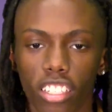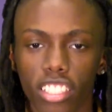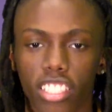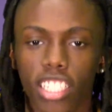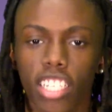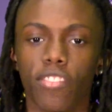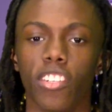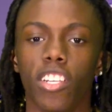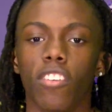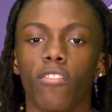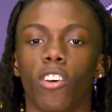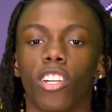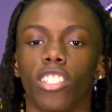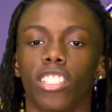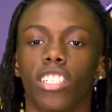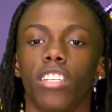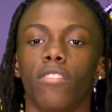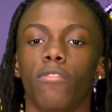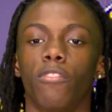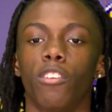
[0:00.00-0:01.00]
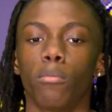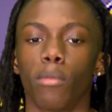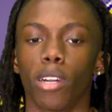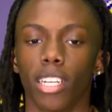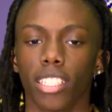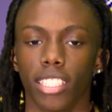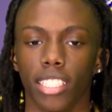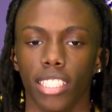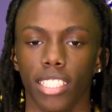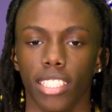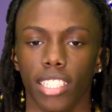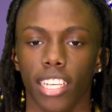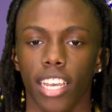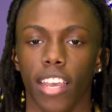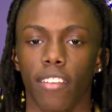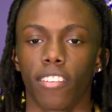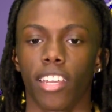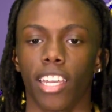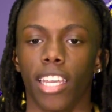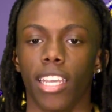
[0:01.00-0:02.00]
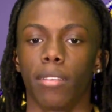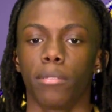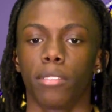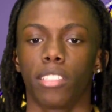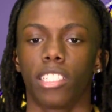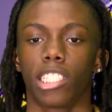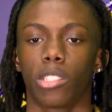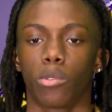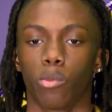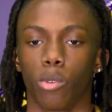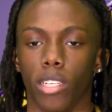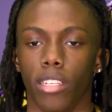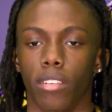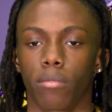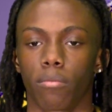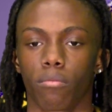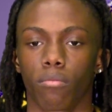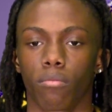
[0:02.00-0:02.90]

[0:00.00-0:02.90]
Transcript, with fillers: JV and varsity football teams have games this week.